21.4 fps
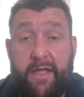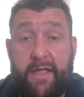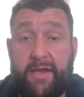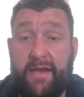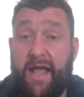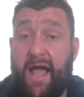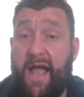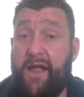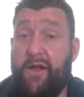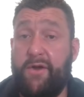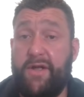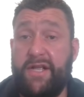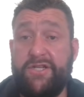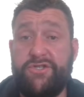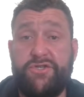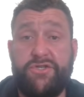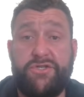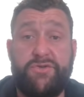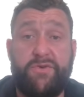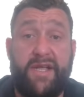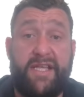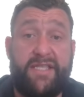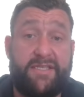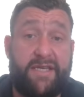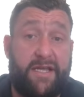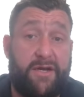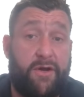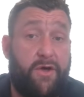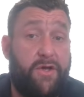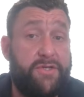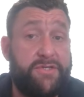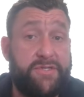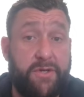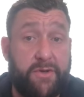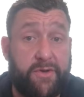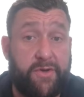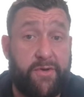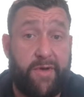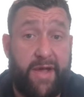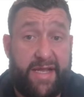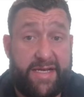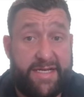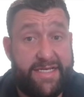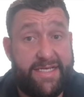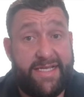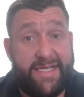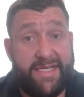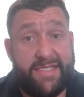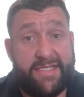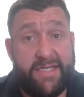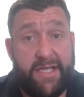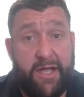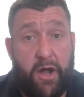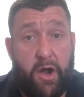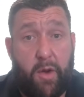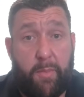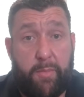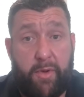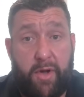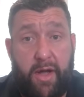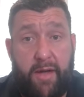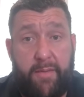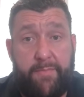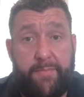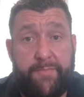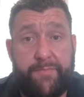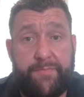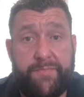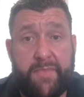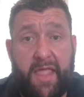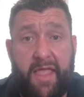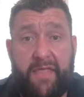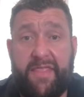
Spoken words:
And higher interest rates can also create a DSCR problem.